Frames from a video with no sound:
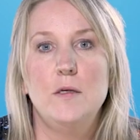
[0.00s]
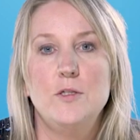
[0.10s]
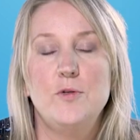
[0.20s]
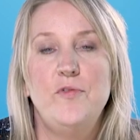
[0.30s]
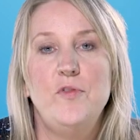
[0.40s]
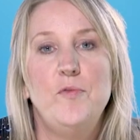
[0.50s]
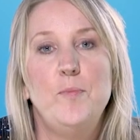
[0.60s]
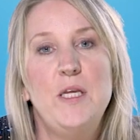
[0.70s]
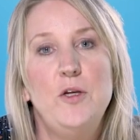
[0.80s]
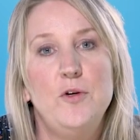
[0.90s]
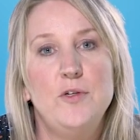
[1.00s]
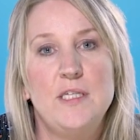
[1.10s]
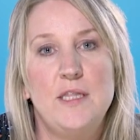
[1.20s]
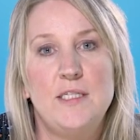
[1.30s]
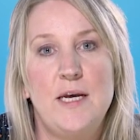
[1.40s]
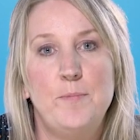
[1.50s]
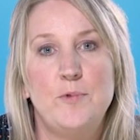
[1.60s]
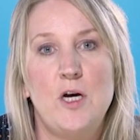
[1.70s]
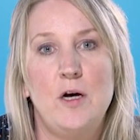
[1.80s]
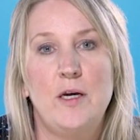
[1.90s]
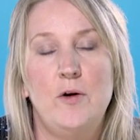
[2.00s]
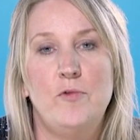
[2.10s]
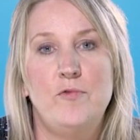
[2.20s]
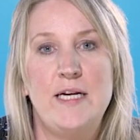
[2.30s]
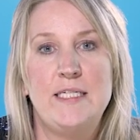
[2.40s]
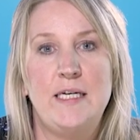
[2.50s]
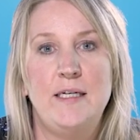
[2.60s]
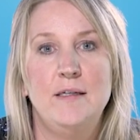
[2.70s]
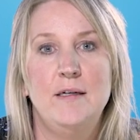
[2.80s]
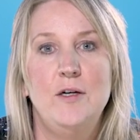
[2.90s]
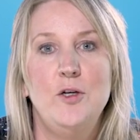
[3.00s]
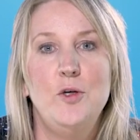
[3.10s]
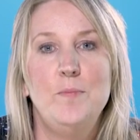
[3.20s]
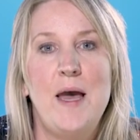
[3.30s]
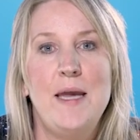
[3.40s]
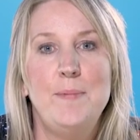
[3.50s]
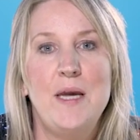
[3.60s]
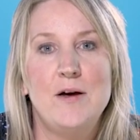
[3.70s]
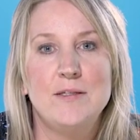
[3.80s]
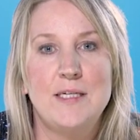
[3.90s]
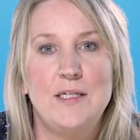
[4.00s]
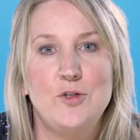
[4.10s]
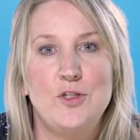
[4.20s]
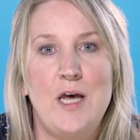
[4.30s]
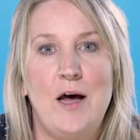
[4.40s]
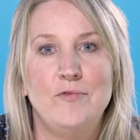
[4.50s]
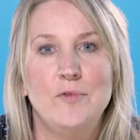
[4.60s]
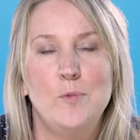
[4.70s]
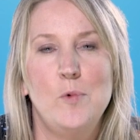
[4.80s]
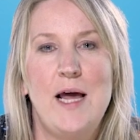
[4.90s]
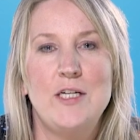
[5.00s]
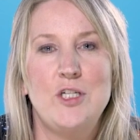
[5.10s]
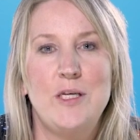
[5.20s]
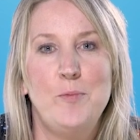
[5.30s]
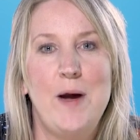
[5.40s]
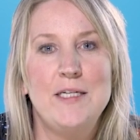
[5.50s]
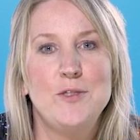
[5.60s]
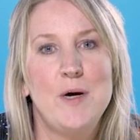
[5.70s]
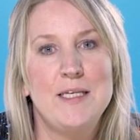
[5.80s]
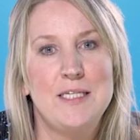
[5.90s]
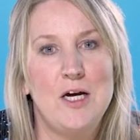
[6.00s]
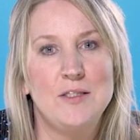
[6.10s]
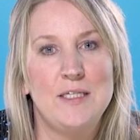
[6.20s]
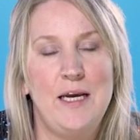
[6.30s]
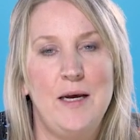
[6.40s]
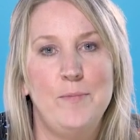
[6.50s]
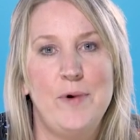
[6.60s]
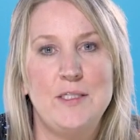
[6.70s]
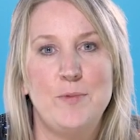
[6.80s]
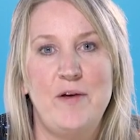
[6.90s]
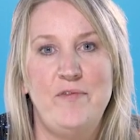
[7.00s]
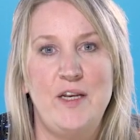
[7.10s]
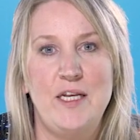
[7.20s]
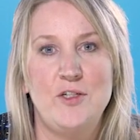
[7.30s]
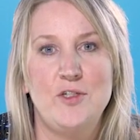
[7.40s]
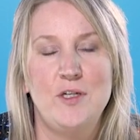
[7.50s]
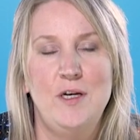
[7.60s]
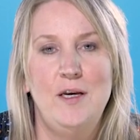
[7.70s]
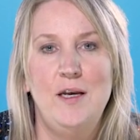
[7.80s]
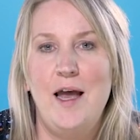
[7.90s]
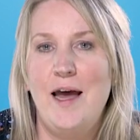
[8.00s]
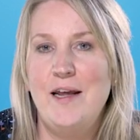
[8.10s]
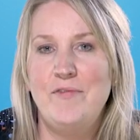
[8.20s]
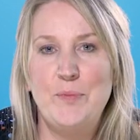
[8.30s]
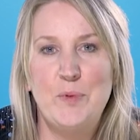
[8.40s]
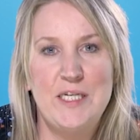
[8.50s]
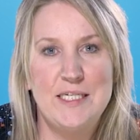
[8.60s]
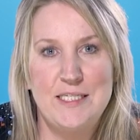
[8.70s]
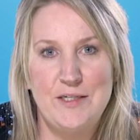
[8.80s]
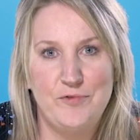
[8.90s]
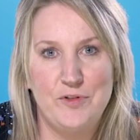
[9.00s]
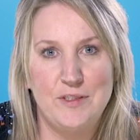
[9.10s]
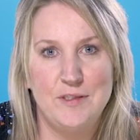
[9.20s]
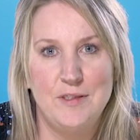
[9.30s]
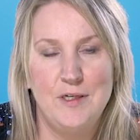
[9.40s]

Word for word: So if you've been using the temp target already, you may be asking yourself, well actually when do I start it and when do I finish? And everybody is different.